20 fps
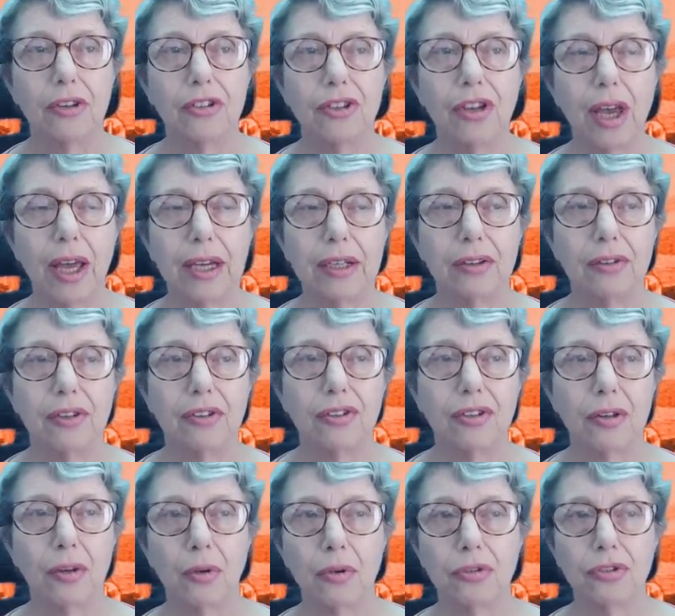China is
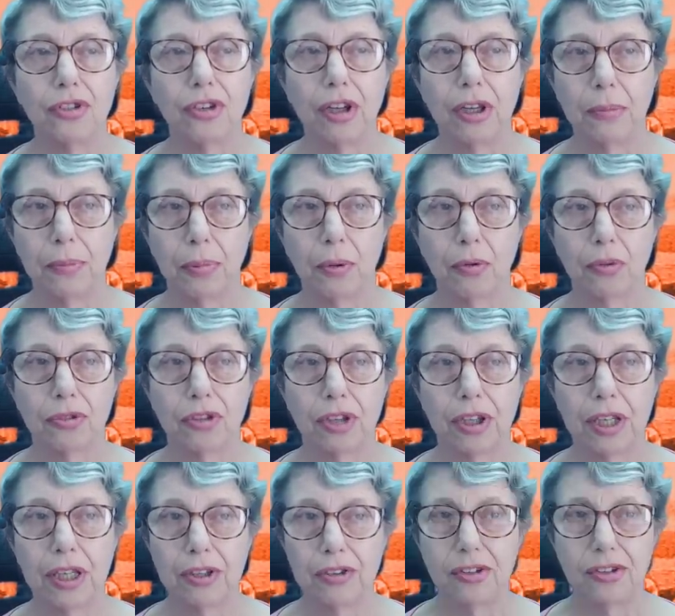launching
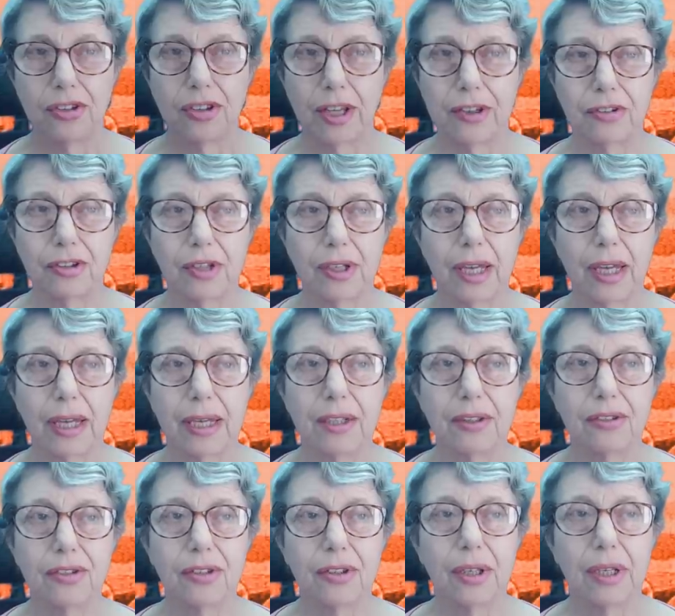Portuguese
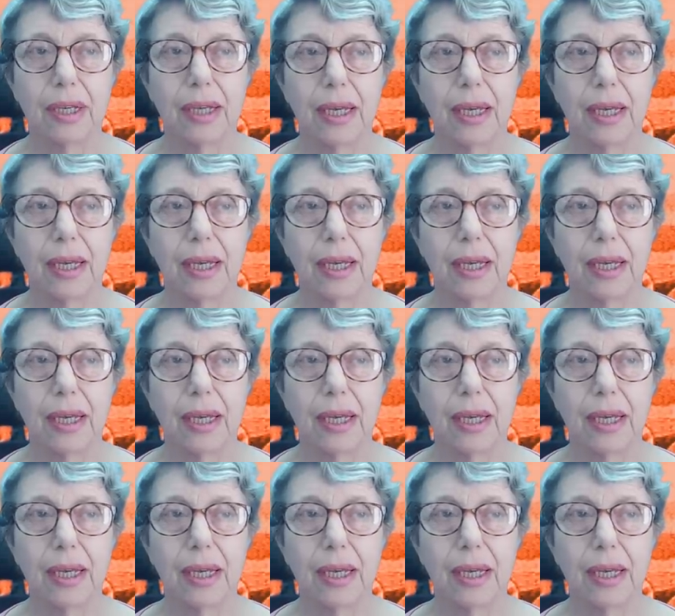satellite.